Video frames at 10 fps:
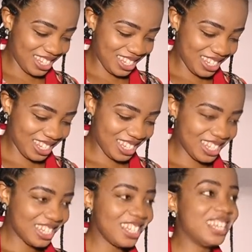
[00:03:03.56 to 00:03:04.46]

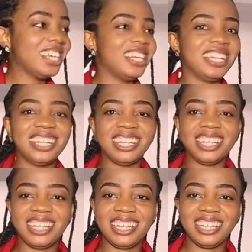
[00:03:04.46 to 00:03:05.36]

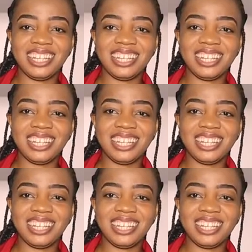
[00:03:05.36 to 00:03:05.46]
(silence)